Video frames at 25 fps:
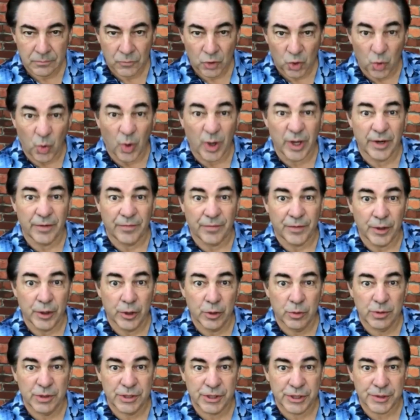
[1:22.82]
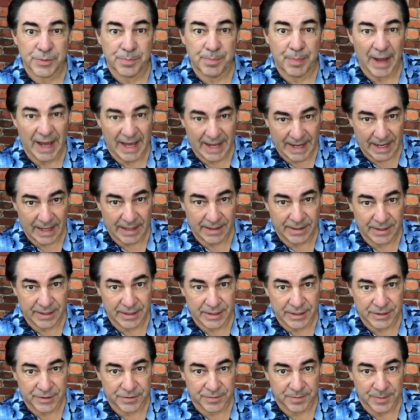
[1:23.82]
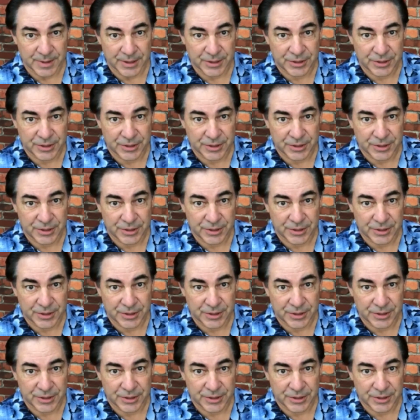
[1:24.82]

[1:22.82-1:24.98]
Quite a few were just bad ideas from the